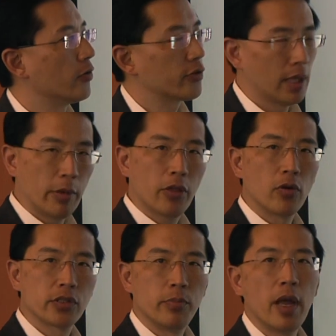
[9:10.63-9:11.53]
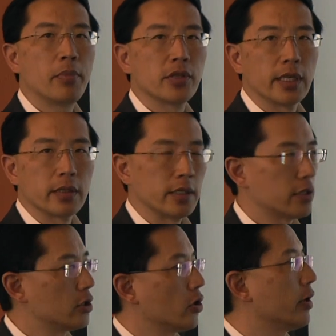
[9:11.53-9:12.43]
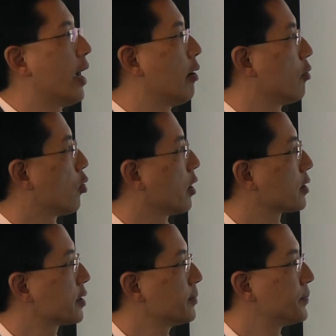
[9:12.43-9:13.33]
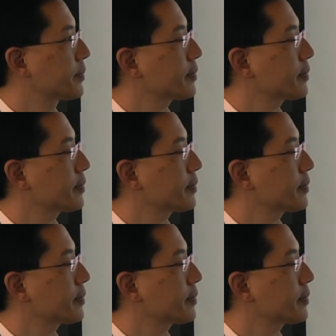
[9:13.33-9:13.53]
So let me throw some numbers at this to show you how it works.